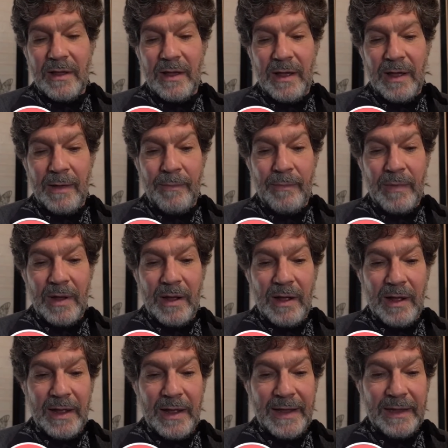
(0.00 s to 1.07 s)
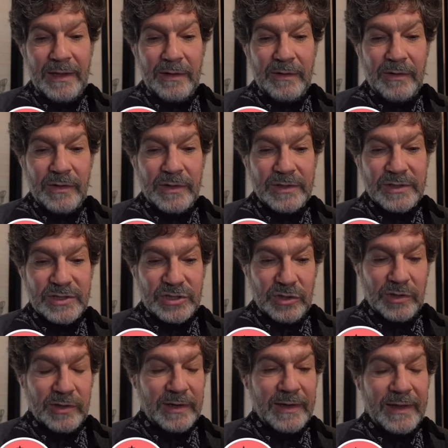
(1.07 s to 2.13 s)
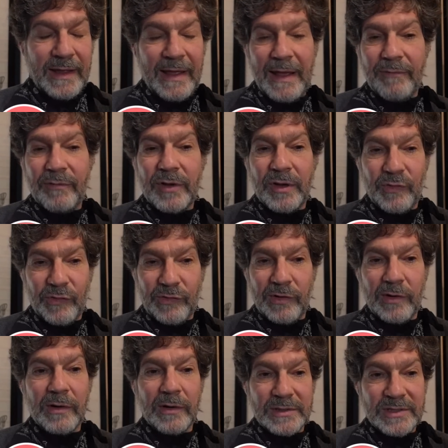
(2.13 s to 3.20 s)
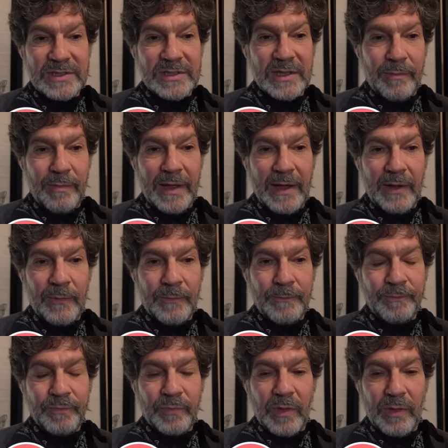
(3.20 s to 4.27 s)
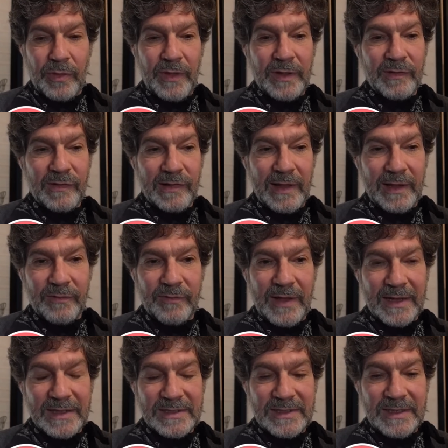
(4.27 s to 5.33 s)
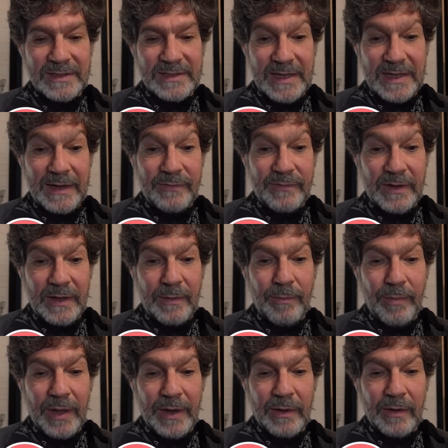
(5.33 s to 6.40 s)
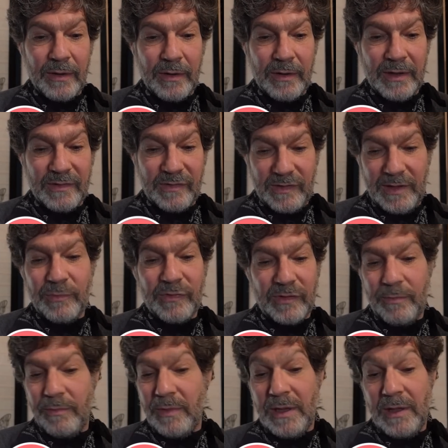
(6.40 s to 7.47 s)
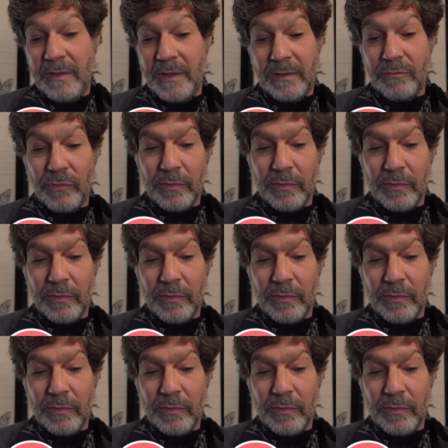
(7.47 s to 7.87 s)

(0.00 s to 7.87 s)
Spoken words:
I certainly have concerns about things like vaccine safety, but it seems to me that